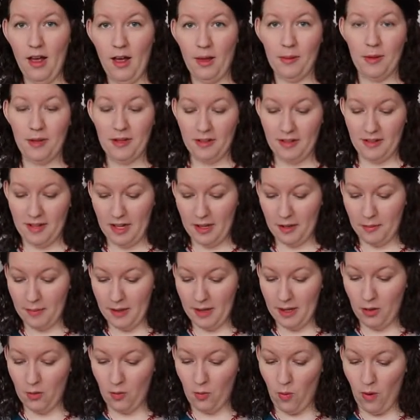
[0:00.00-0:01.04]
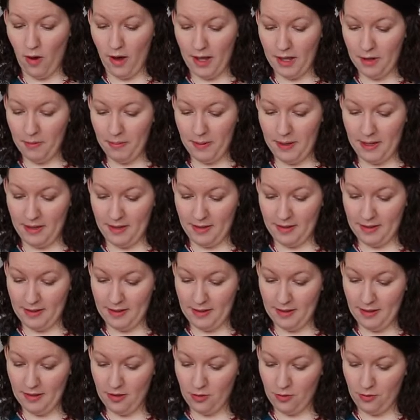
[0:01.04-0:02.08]
I'm going to take my wide
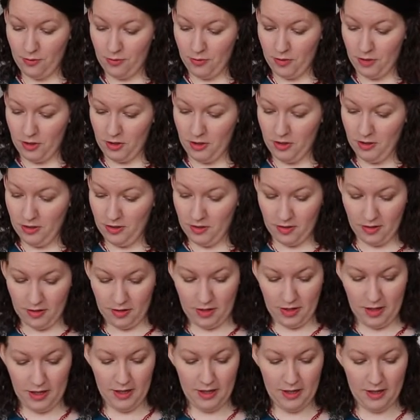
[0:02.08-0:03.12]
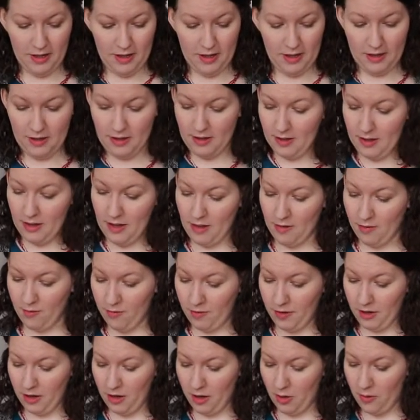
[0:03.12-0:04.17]
pieces first and
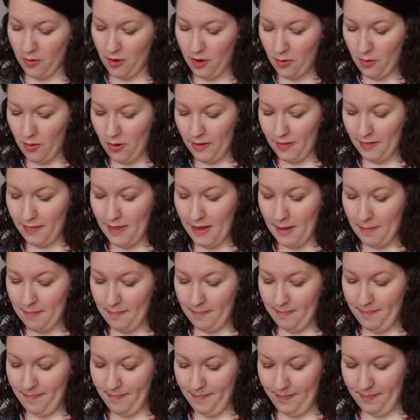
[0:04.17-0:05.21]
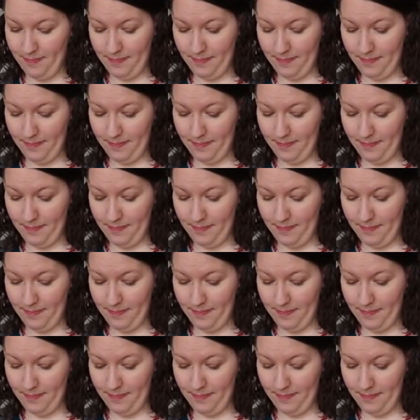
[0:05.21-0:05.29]
figure out where I want them.